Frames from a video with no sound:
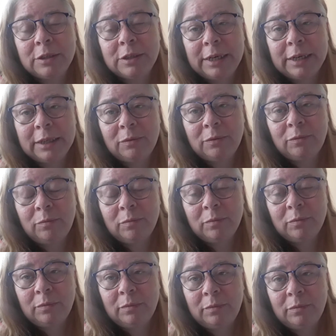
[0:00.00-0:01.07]
to get
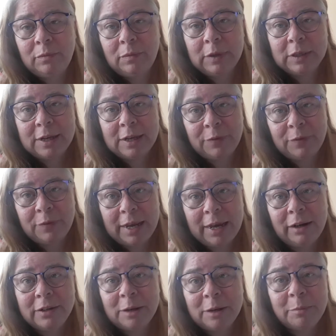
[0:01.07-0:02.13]
the stuff that
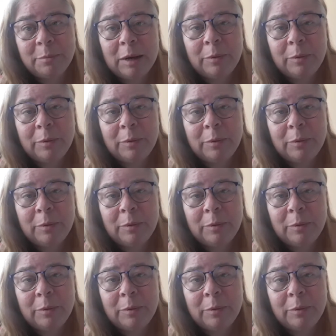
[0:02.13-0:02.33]
Kelly sent me.